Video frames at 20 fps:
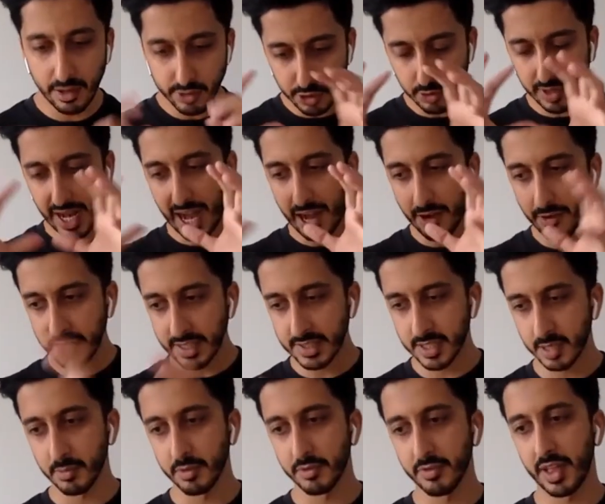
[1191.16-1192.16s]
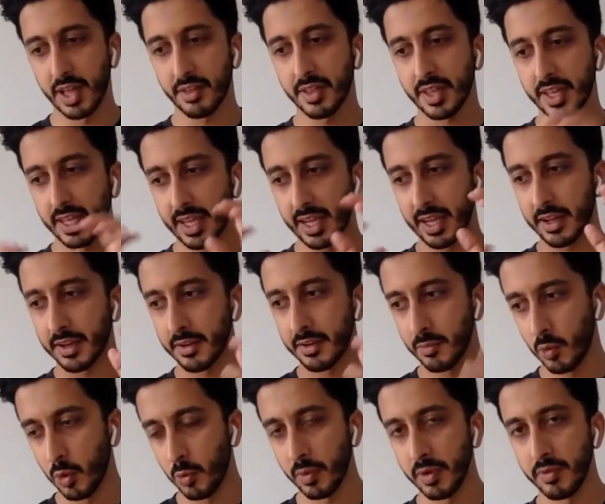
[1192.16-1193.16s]
at how do you carry some of that thinking
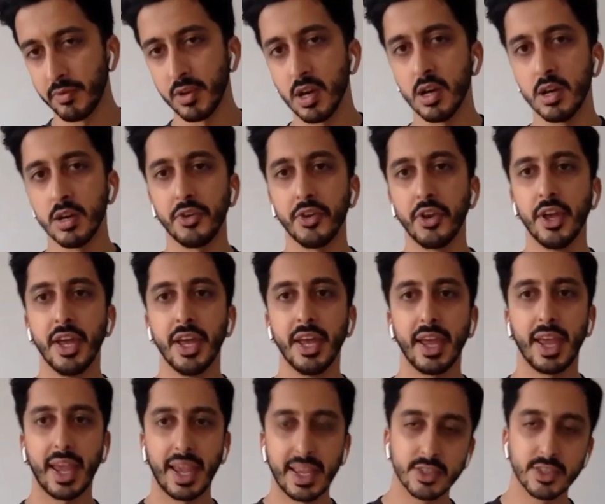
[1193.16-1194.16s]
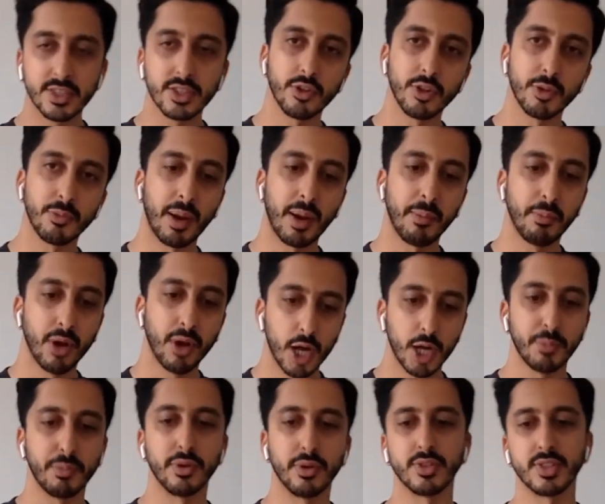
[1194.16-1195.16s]
and what we've learned into the brand
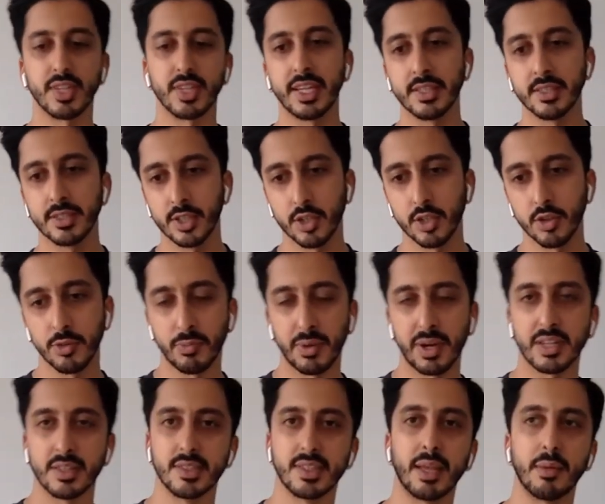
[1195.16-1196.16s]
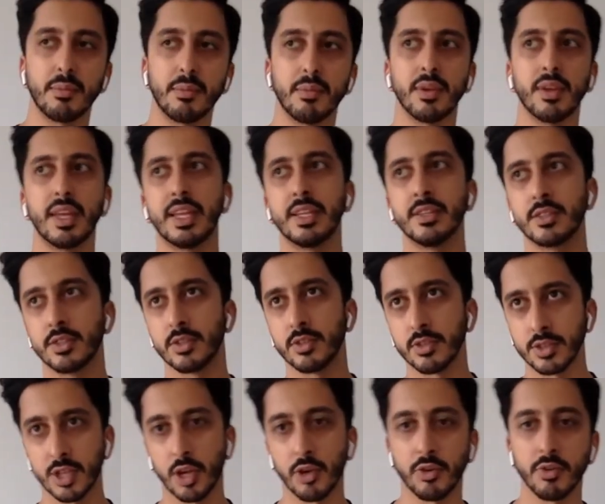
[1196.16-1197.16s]
purpose, into the brand statement,
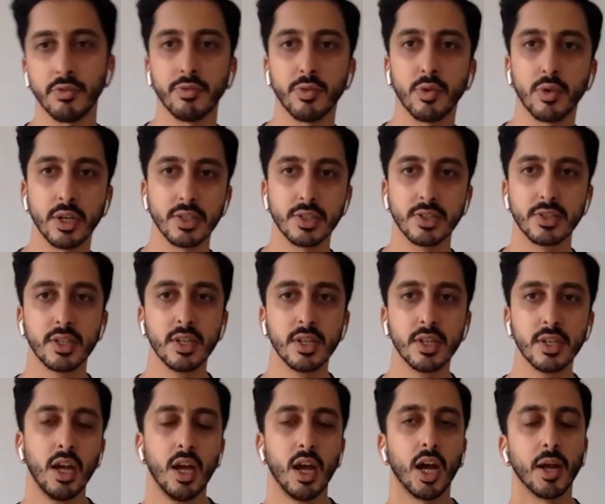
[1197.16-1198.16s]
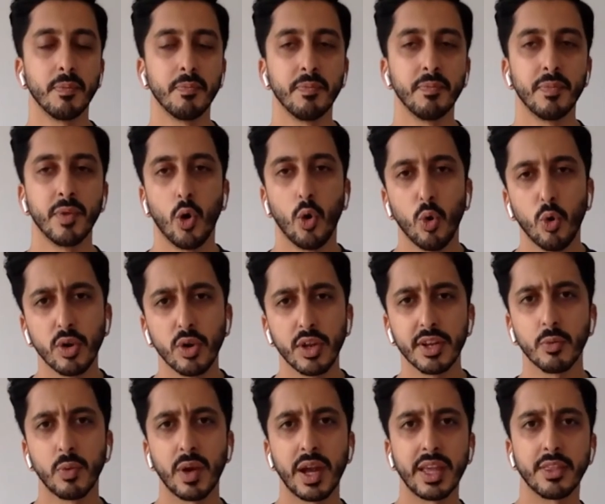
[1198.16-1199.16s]
into the tone of voice,
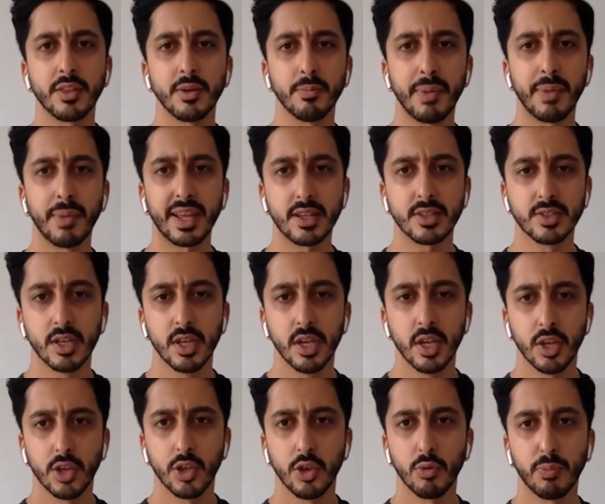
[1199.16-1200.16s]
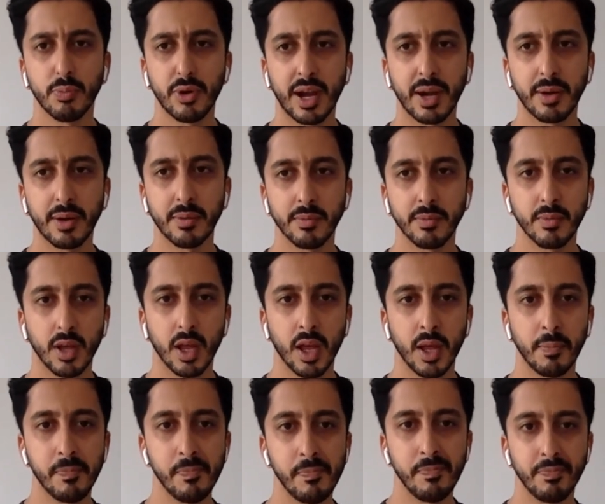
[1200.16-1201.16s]
all in a way that makes your brand
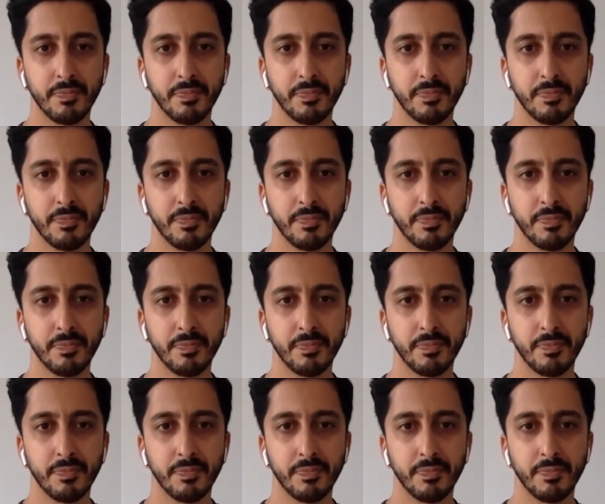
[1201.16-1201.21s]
